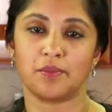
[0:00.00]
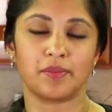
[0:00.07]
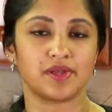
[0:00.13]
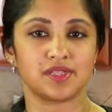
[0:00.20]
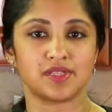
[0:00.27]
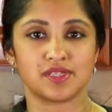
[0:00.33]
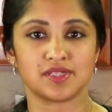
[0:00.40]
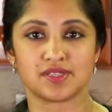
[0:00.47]

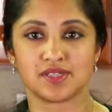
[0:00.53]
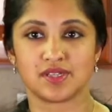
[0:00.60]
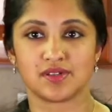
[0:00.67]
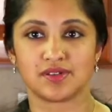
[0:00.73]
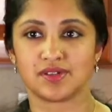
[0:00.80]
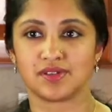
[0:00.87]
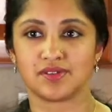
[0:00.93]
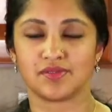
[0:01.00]
But this
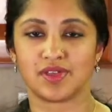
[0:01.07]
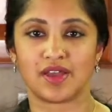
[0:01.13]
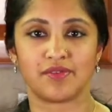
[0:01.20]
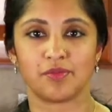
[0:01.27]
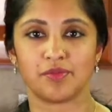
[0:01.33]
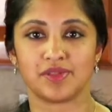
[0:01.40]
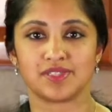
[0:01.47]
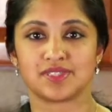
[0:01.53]
year we
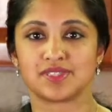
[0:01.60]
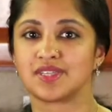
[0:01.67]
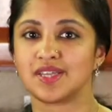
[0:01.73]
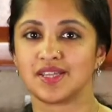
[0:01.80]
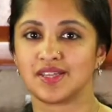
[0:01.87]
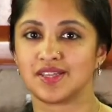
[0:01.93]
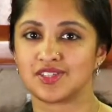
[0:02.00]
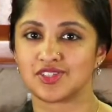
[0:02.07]
haven't been
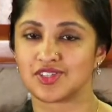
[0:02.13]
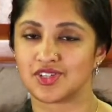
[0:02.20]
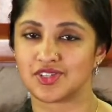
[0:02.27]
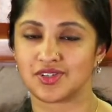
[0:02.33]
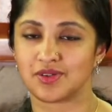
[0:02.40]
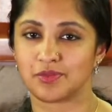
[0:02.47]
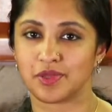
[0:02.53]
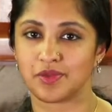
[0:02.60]
seeing each
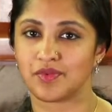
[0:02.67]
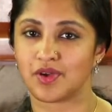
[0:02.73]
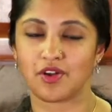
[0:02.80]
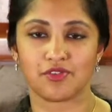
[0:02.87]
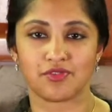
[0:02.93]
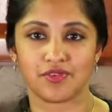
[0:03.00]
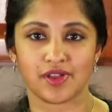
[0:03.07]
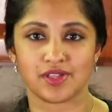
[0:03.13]
other. I mean,
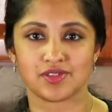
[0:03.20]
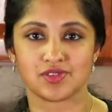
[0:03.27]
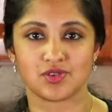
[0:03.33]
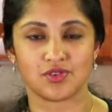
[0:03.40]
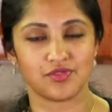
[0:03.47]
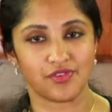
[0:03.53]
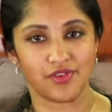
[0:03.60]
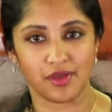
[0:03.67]
our friends
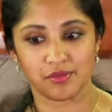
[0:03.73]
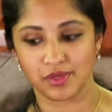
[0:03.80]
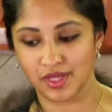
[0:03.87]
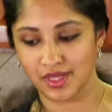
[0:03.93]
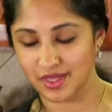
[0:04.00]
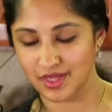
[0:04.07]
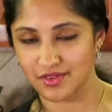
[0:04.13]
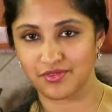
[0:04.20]
or
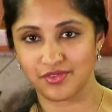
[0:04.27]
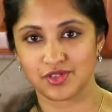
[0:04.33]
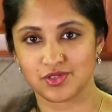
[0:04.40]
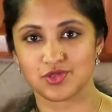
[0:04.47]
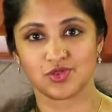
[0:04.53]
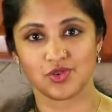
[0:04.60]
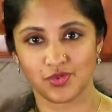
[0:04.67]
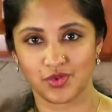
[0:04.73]
family. It
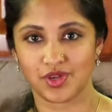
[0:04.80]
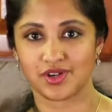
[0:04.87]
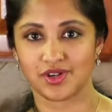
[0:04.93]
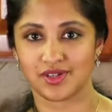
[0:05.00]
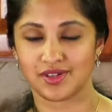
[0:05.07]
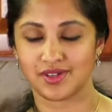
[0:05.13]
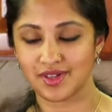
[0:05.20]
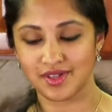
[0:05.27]
feels so
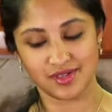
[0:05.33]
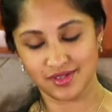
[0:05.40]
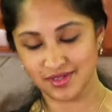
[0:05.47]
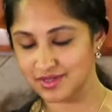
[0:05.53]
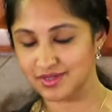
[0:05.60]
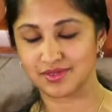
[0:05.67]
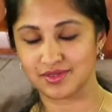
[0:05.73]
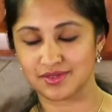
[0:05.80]
weird,
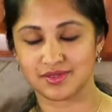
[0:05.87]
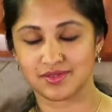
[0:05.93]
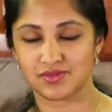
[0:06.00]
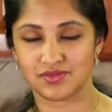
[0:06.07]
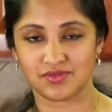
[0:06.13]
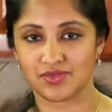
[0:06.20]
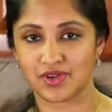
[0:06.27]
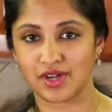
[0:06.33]

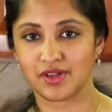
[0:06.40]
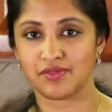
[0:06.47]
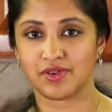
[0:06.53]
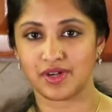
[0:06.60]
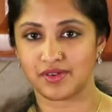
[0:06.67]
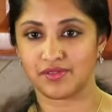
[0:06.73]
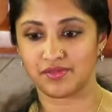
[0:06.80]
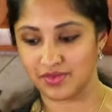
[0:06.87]
very
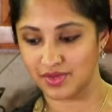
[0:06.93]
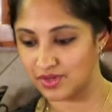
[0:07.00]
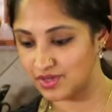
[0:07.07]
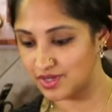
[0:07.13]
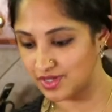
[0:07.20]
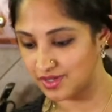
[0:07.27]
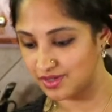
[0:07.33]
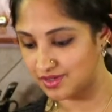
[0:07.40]
very
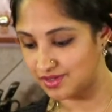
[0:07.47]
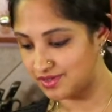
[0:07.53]
weird.